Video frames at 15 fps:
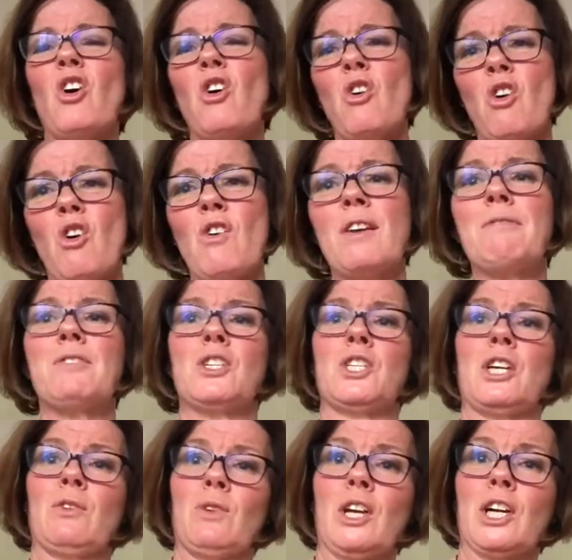Or if you
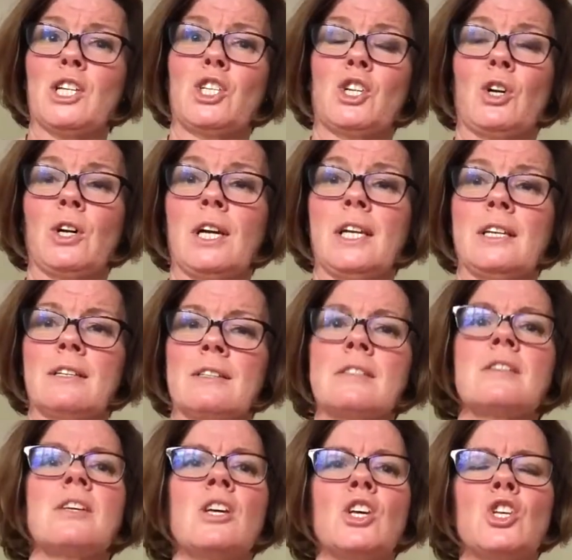don't like chocolate,
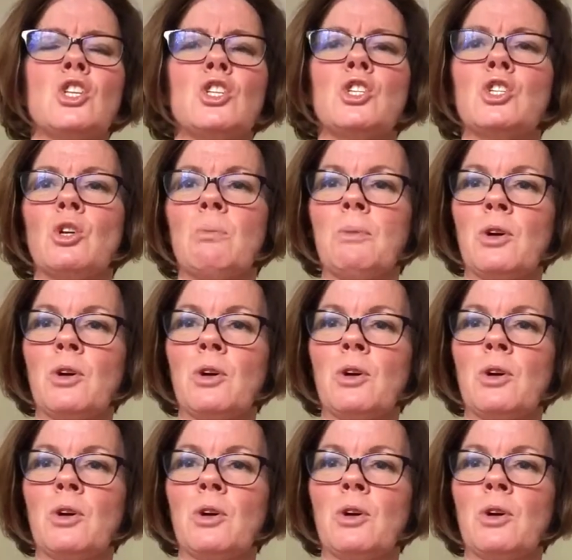some